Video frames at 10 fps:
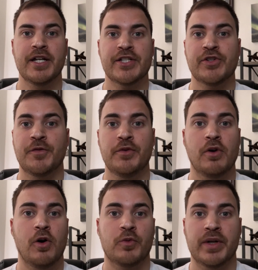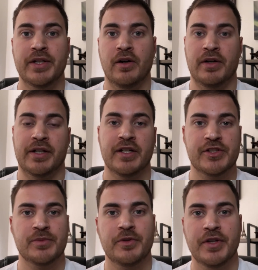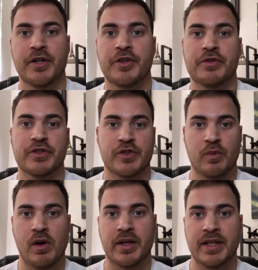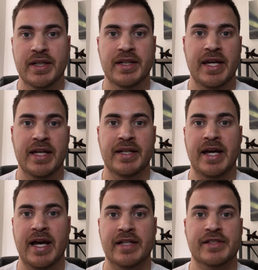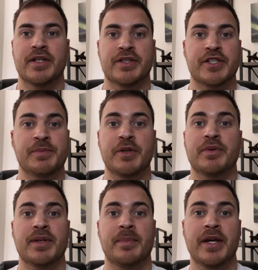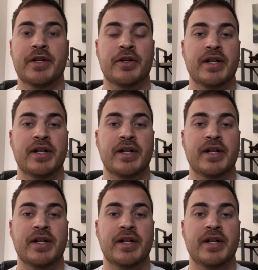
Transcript: So if you already are a customer there, you can just walk in and ask to speak with a banker,